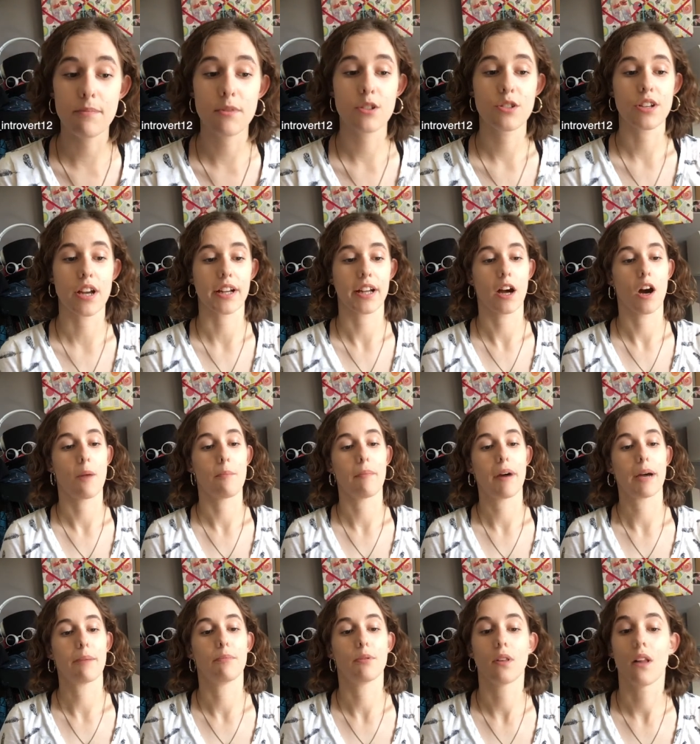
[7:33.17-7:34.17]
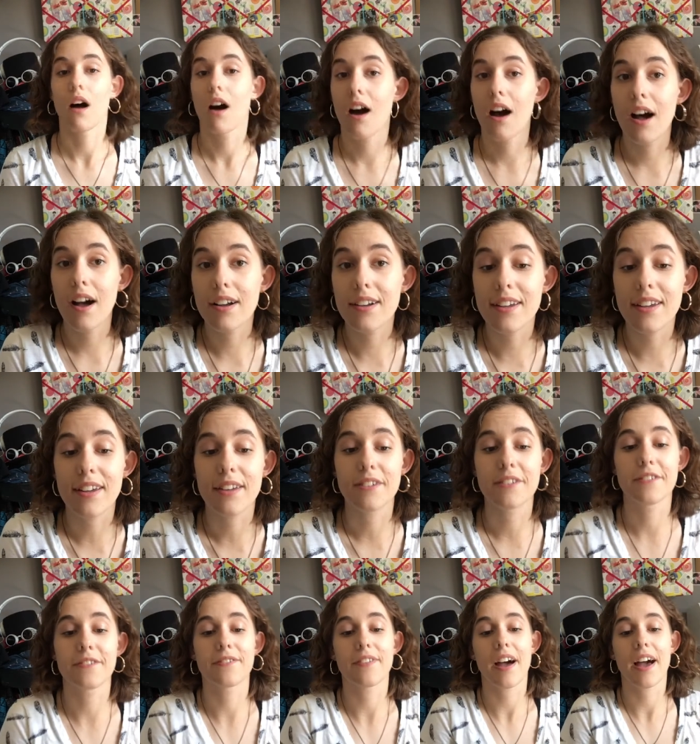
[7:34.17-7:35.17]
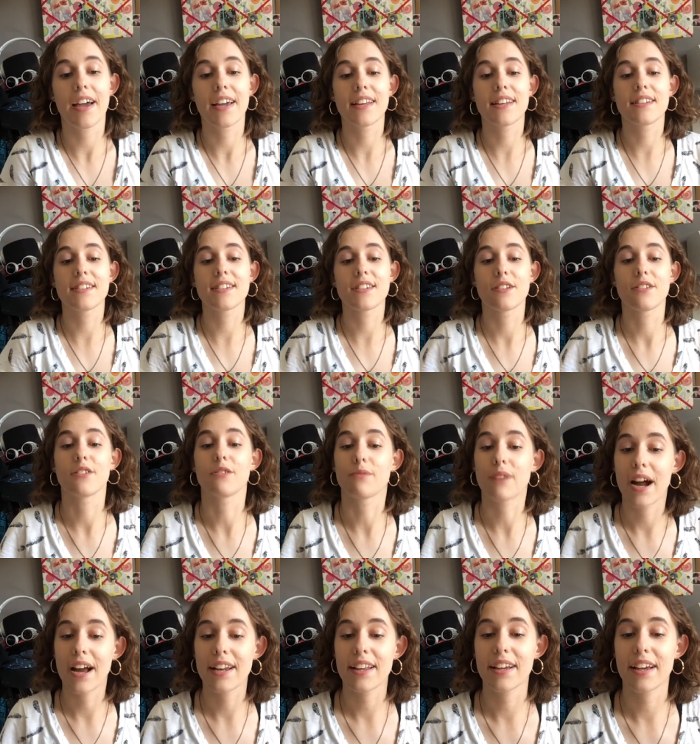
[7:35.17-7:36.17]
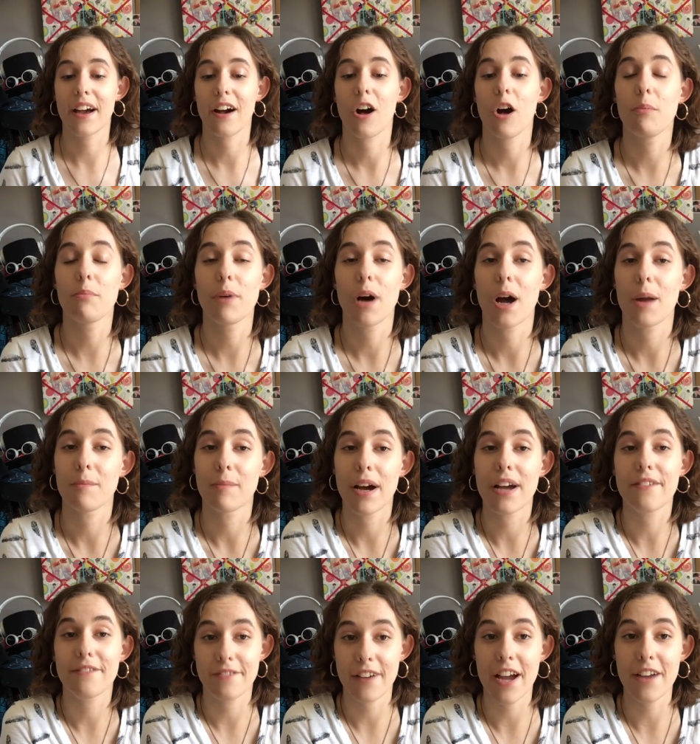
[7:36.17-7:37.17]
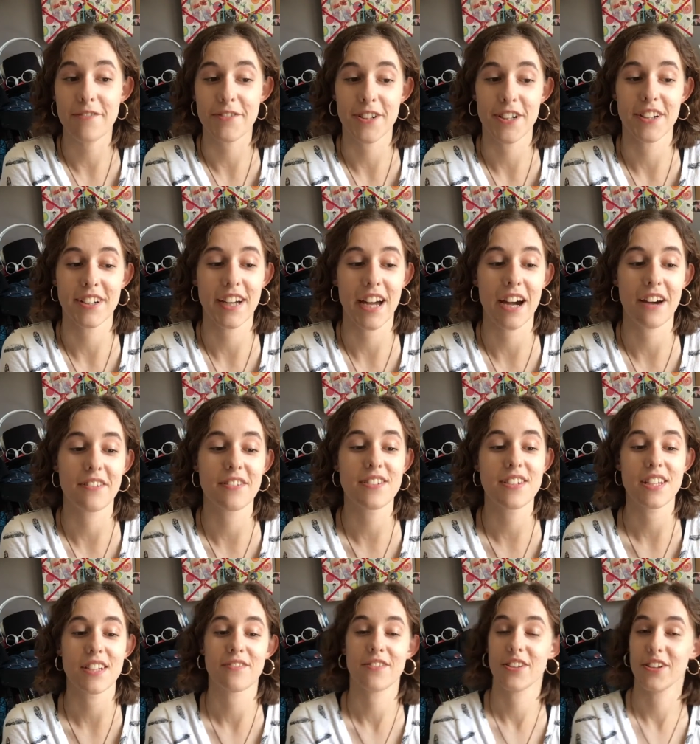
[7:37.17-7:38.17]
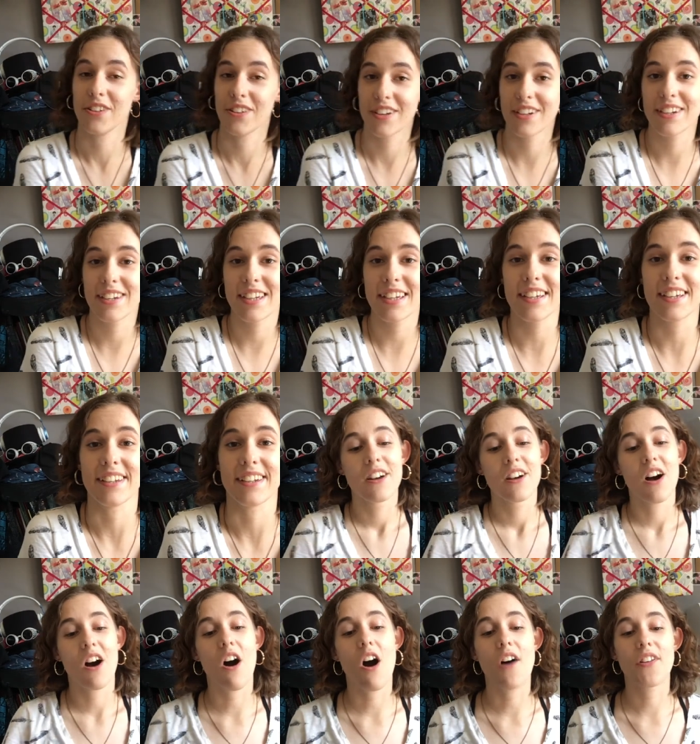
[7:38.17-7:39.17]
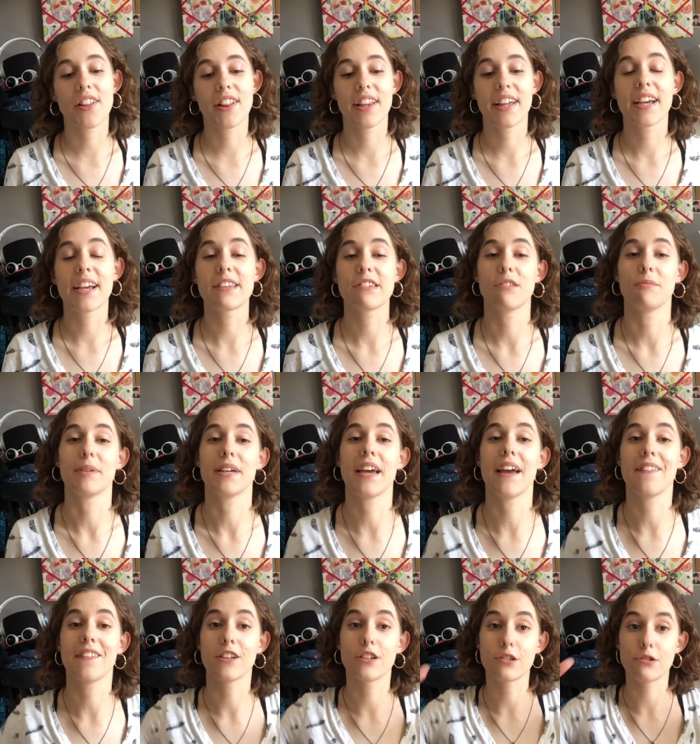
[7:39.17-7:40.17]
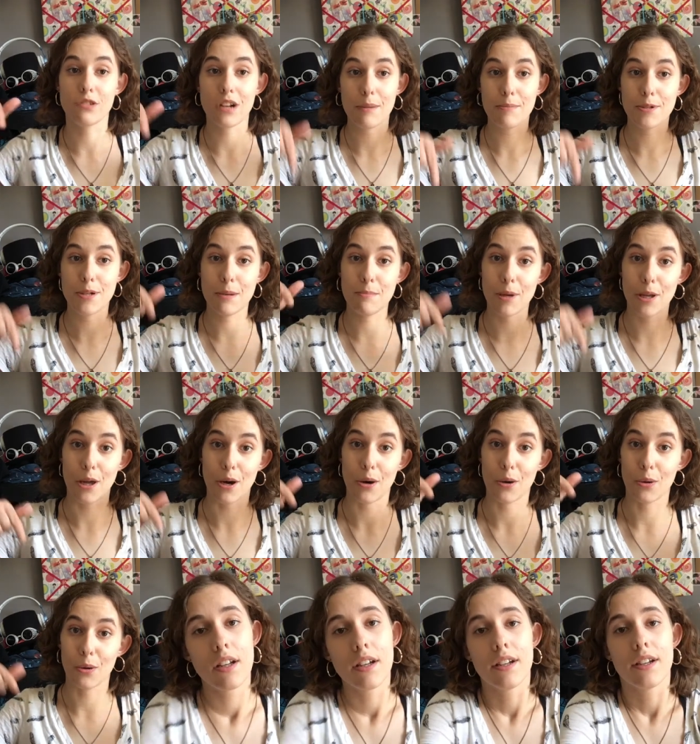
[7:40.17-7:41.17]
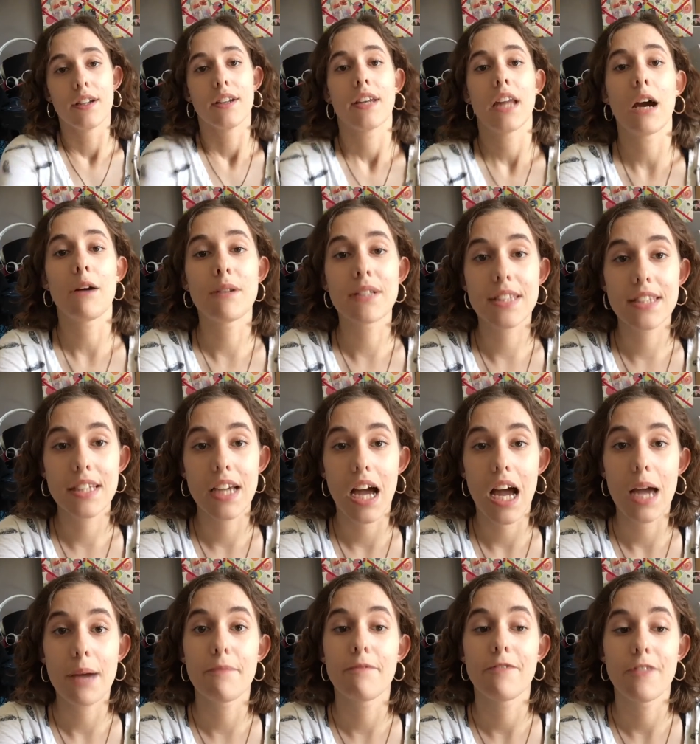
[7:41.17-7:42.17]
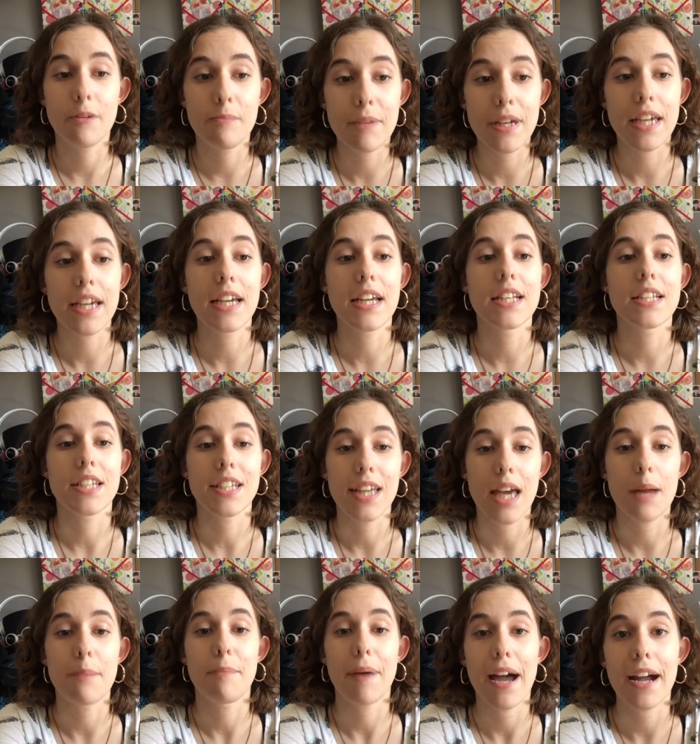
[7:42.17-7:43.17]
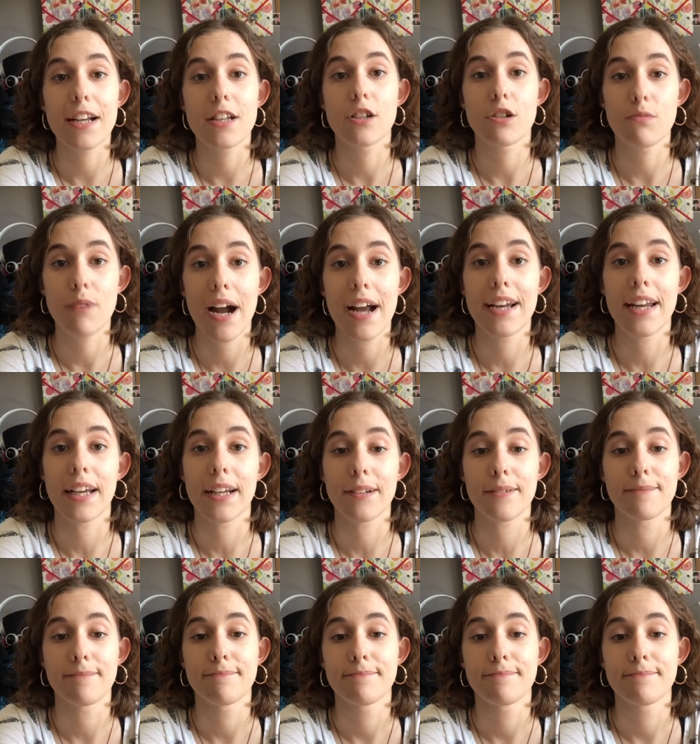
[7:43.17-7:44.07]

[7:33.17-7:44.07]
check out my blog, and find the writing help on my Fiverr account if you're in need. All the links will be in the description below. Now it's time for me to get back to writing.